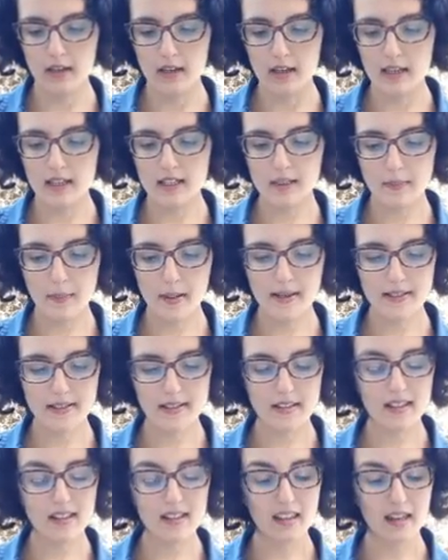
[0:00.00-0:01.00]
It's
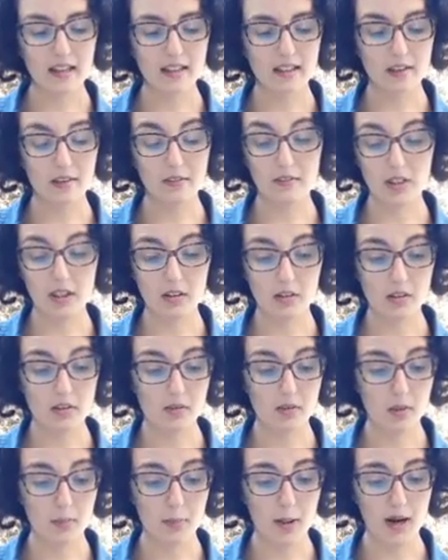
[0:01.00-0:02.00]
basically like
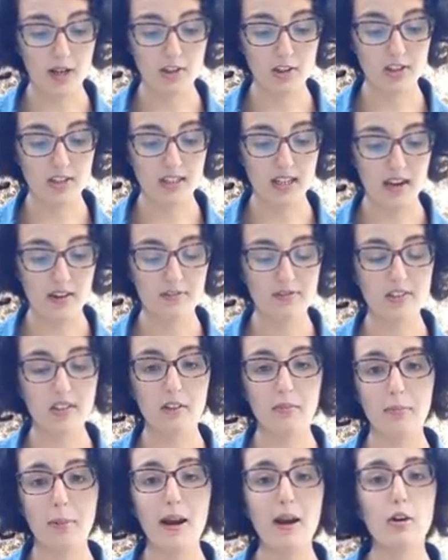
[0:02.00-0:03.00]
giving the precious
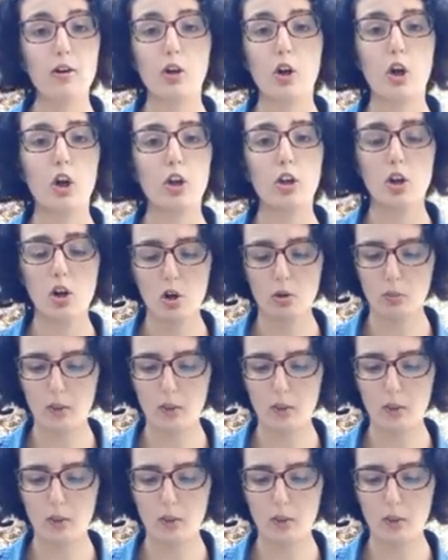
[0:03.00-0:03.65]
gift of parenthood